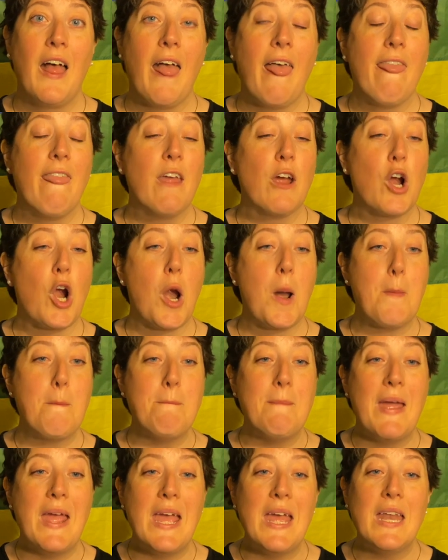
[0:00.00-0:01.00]
There are
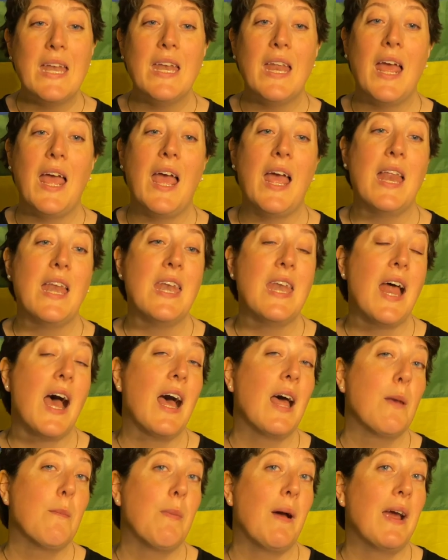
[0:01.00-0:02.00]
men and
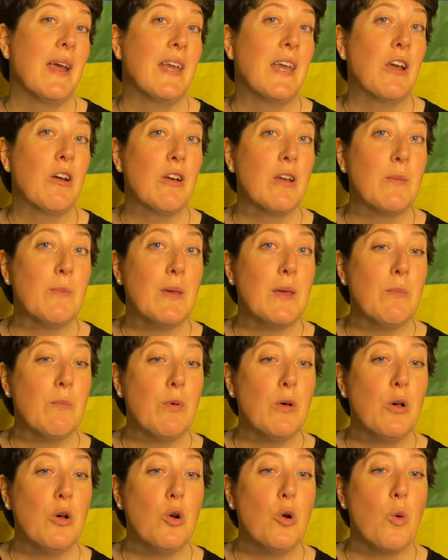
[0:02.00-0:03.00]
non-binary
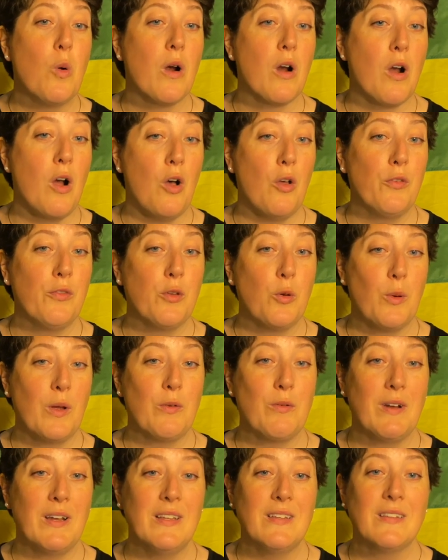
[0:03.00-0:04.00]
people who are also
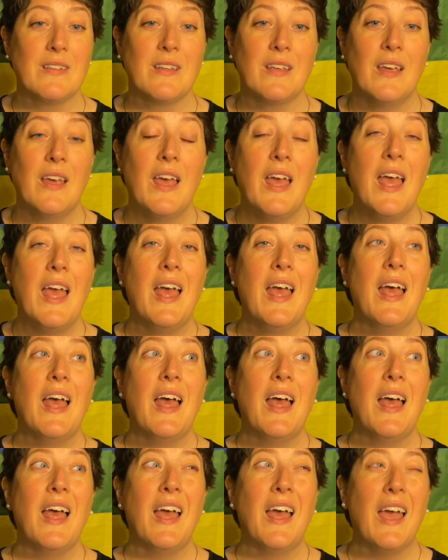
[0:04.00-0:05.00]
at risk.
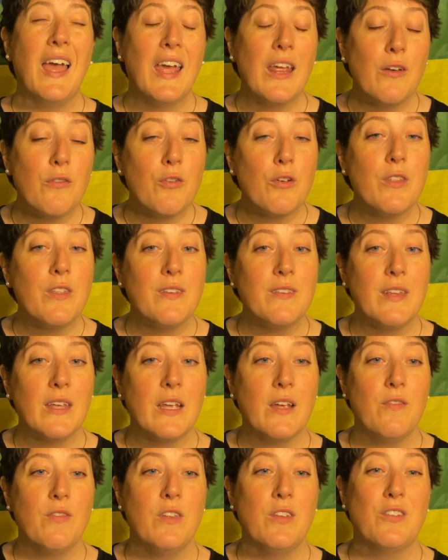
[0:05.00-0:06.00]
And for the
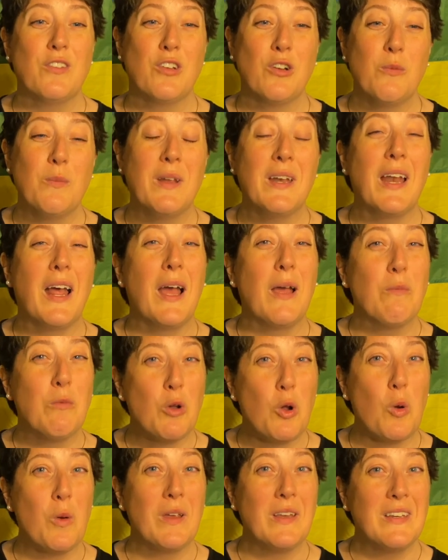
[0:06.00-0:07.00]
sake of this sermon, I'm
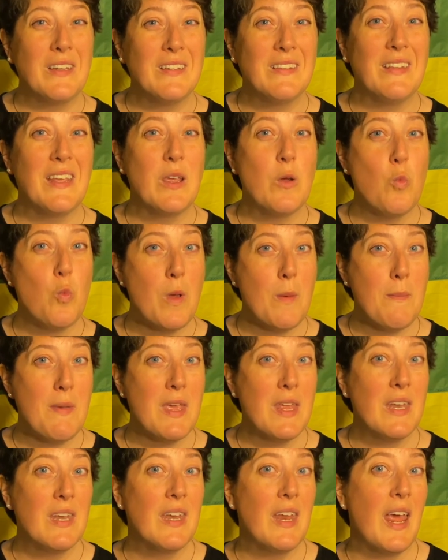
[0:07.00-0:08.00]
going to say
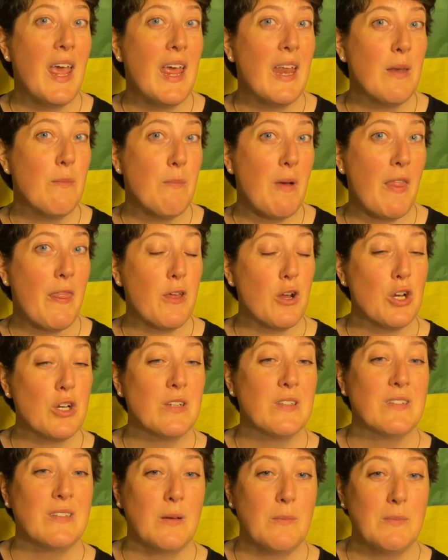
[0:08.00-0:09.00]
women and
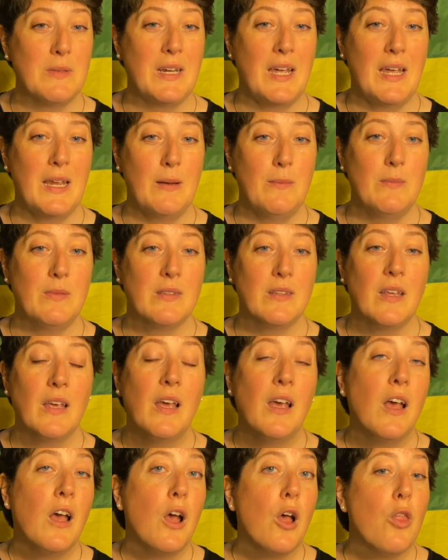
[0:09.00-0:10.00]
mothers sometimes.
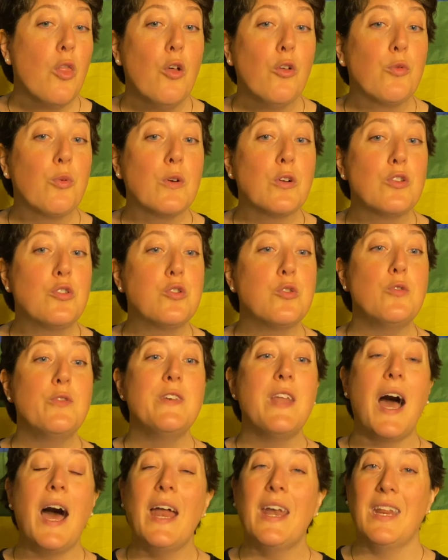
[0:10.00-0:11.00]
Those words do
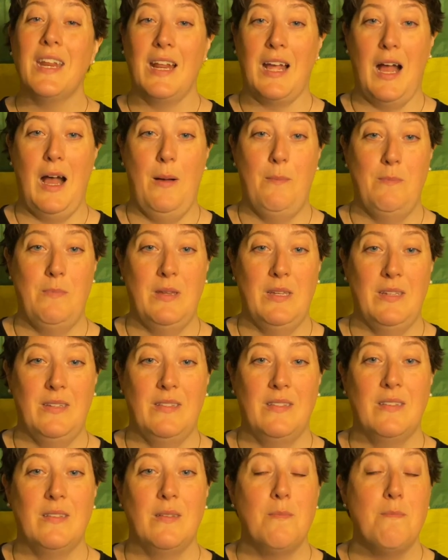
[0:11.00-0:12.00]
not
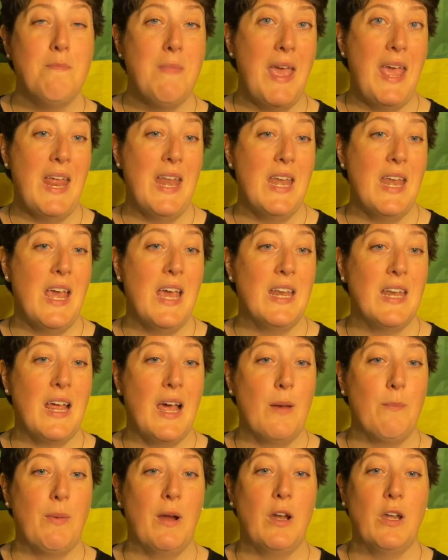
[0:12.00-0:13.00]
encompass men and
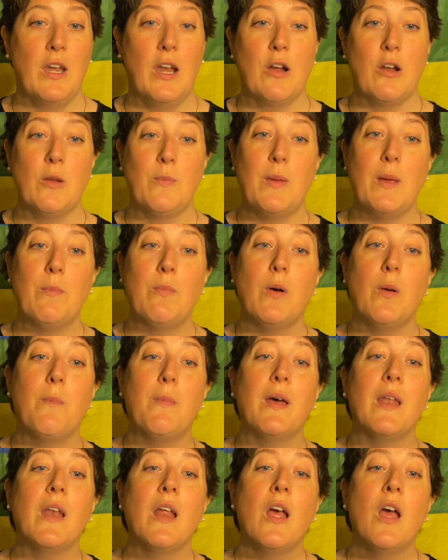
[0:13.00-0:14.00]
non-binary people,
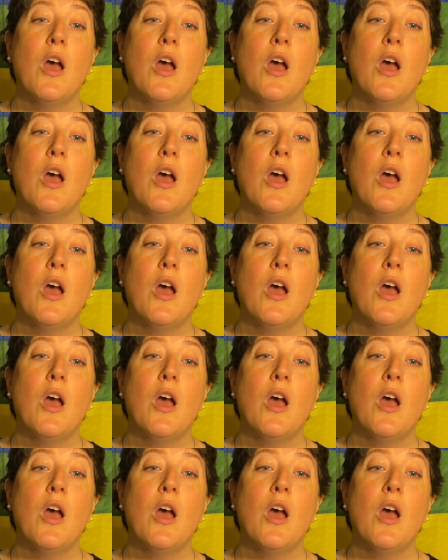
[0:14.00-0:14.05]
but